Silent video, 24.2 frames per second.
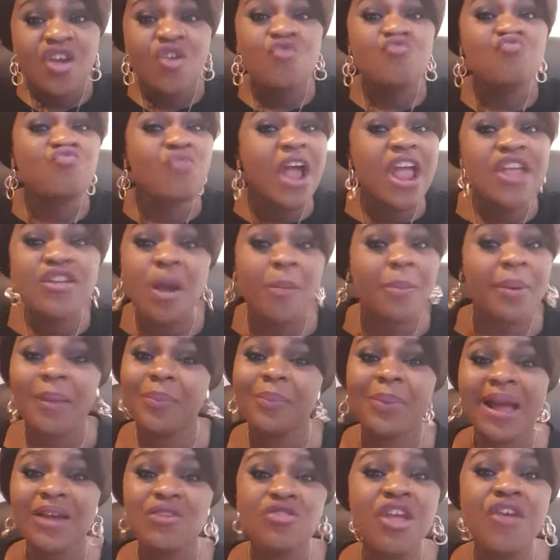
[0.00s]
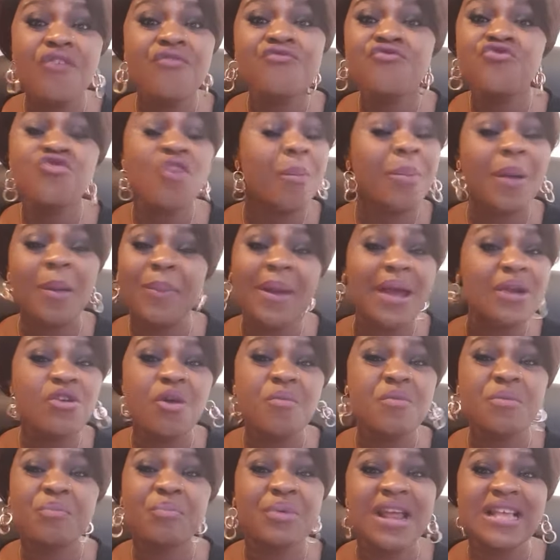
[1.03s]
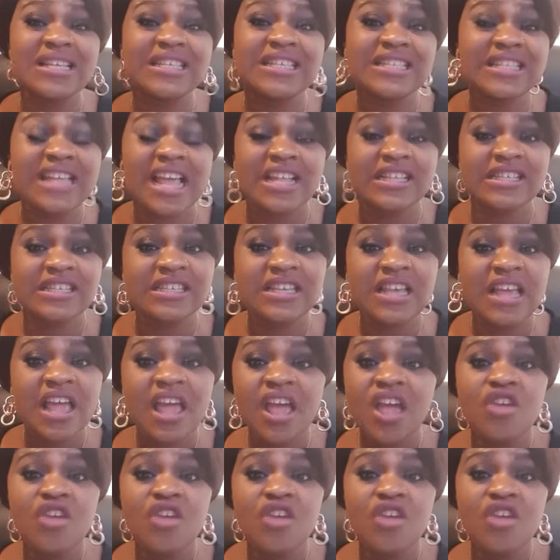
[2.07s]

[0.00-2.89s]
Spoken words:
where your papa, if your papa no be president,